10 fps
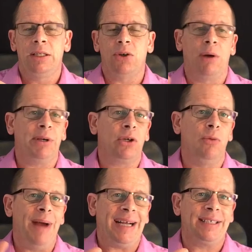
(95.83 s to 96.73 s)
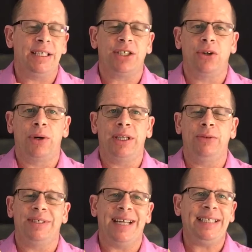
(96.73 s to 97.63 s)
So I'm going to go back to this story. It
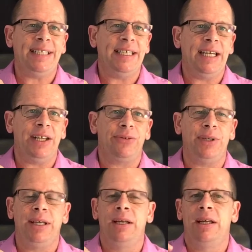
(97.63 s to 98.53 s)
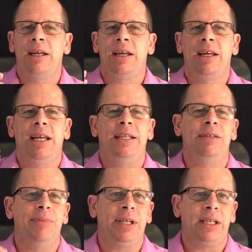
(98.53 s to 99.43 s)
was 1983 in the
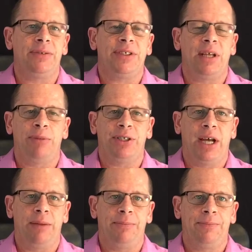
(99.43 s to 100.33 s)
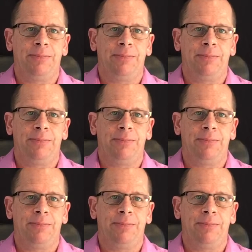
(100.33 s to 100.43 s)
middle of summertime.